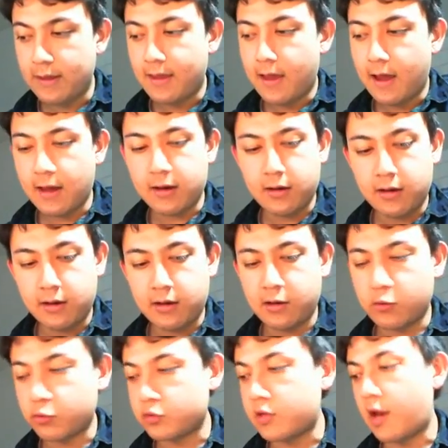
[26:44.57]
And it
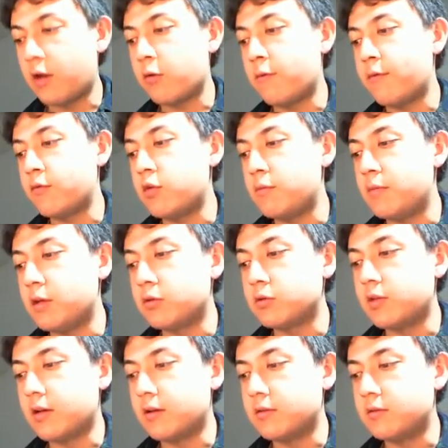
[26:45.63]
equals 950
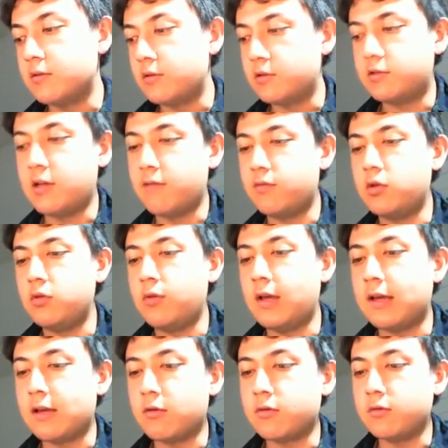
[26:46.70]
picoseconds. Saved you a
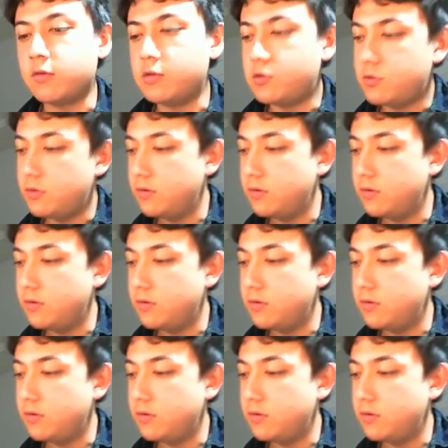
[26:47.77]
calculation.